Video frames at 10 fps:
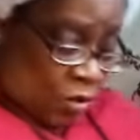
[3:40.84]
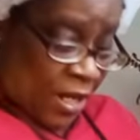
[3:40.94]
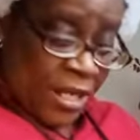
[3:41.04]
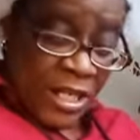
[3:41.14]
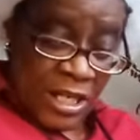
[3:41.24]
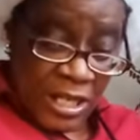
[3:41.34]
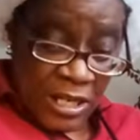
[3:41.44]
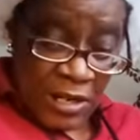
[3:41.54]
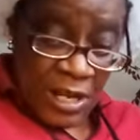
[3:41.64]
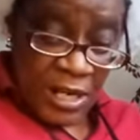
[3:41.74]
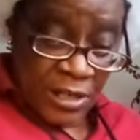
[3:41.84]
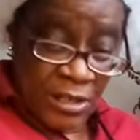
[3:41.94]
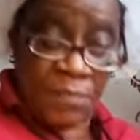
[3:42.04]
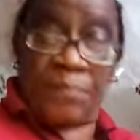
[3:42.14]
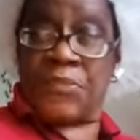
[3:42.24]
what I need,
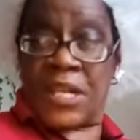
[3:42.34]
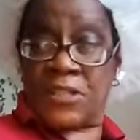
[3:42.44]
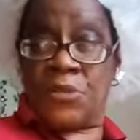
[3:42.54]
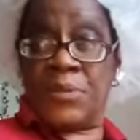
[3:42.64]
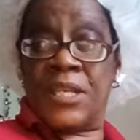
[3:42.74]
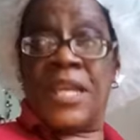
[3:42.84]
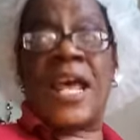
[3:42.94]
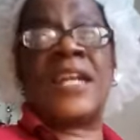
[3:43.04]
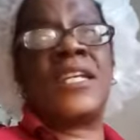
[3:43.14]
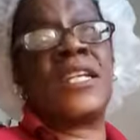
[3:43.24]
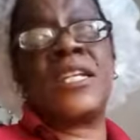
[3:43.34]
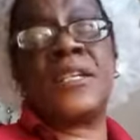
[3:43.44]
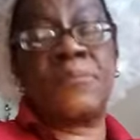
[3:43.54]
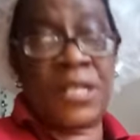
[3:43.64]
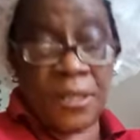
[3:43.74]
and that's gonna be it. I didn't need
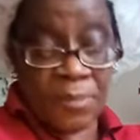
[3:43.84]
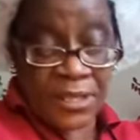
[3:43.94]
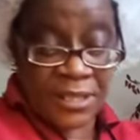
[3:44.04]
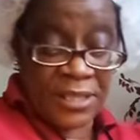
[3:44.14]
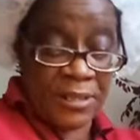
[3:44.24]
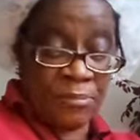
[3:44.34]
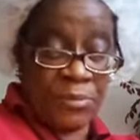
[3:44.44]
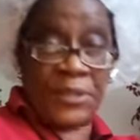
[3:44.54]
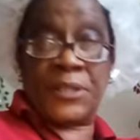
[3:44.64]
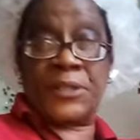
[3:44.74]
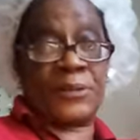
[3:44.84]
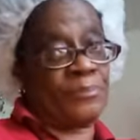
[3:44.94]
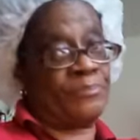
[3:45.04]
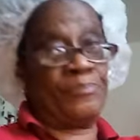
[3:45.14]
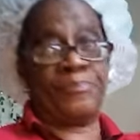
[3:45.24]
them nutty buddies, but
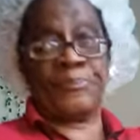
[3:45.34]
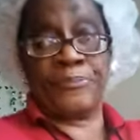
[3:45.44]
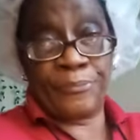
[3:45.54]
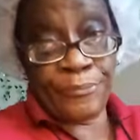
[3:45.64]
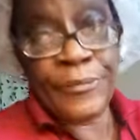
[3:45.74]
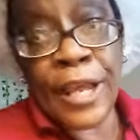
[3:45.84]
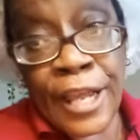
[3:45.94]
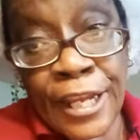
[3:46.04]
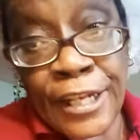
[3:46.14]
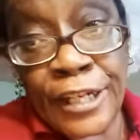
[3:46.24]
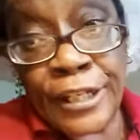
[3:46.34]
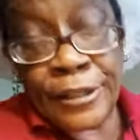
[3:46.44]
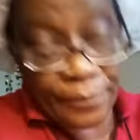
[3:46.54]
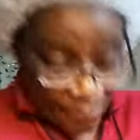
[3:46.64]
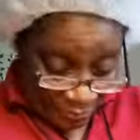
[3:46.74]
uh, I had to
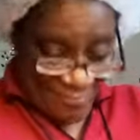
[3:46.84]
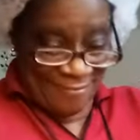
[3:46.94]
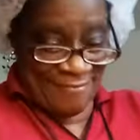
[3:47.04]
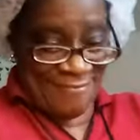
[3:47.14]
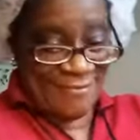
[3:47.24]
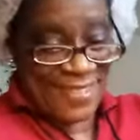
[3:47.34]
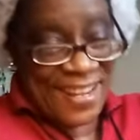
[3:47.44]
get them.